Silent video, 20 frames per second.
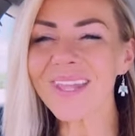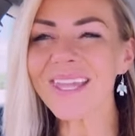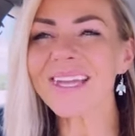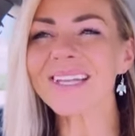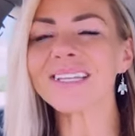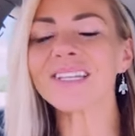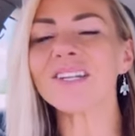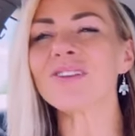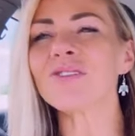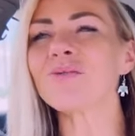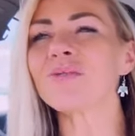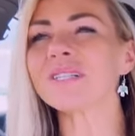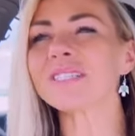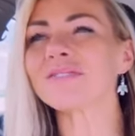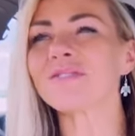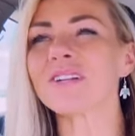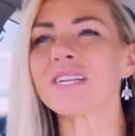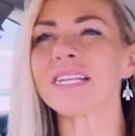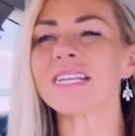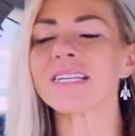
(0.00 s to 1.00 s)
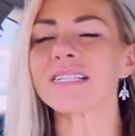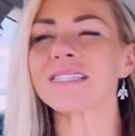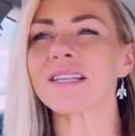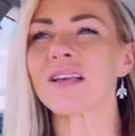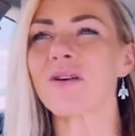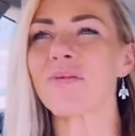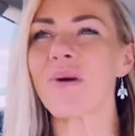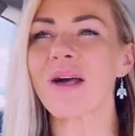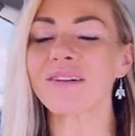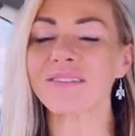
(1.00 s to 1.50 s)
And you know what's funny is
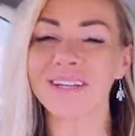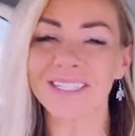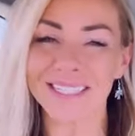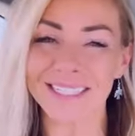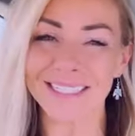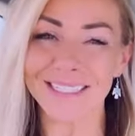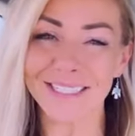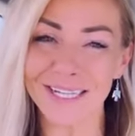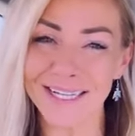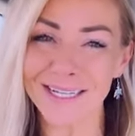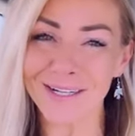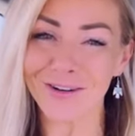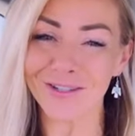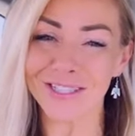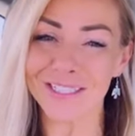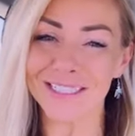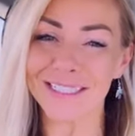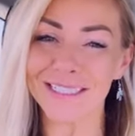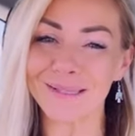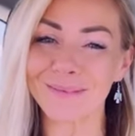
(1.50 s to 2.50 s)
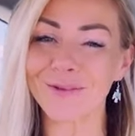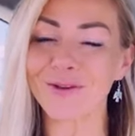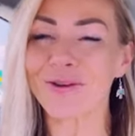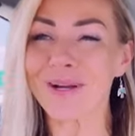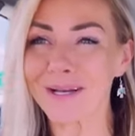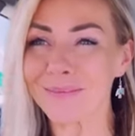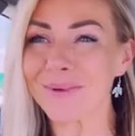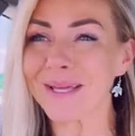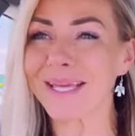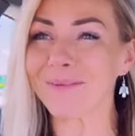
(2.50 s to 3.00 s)
um, I've actually studied narcissism
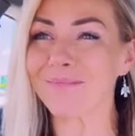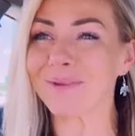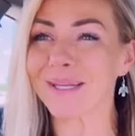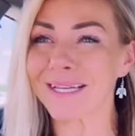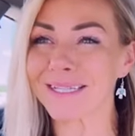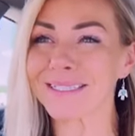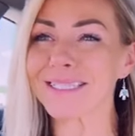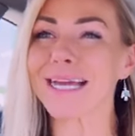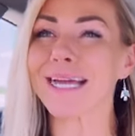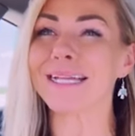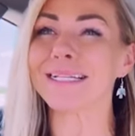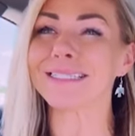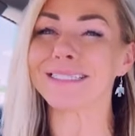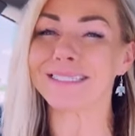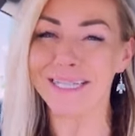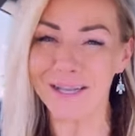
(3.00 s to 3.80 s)
quite a bit because I